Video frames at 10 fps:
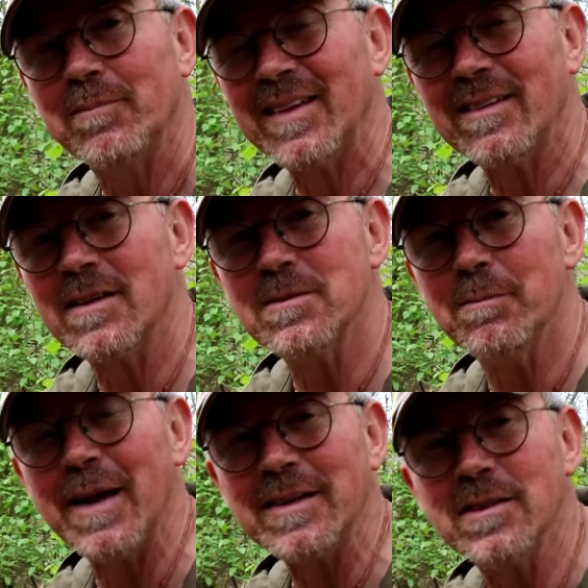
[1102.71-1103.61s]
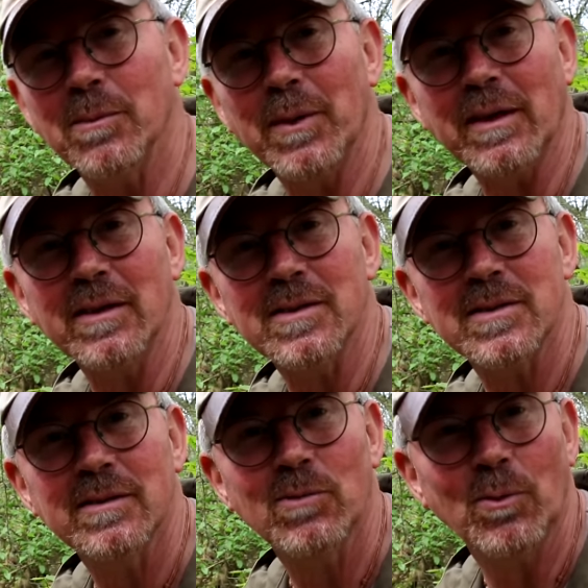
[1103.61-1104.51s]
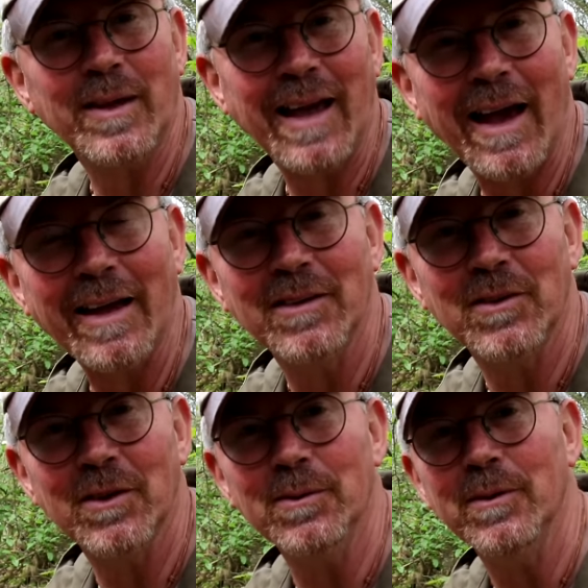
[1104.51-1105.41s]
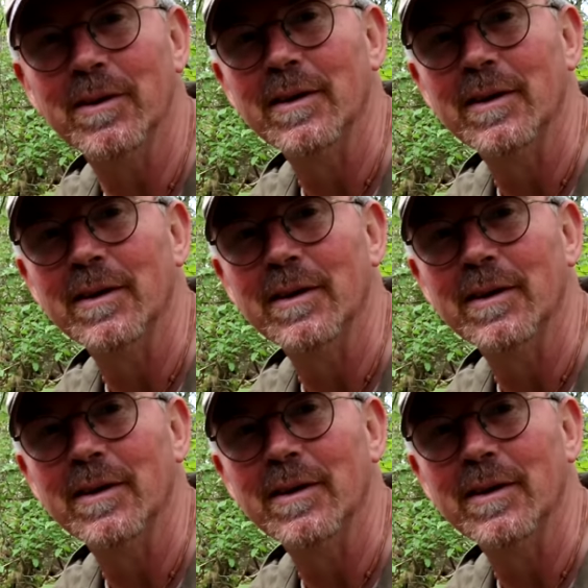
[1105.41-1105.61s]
it doesn't matter, because what we can do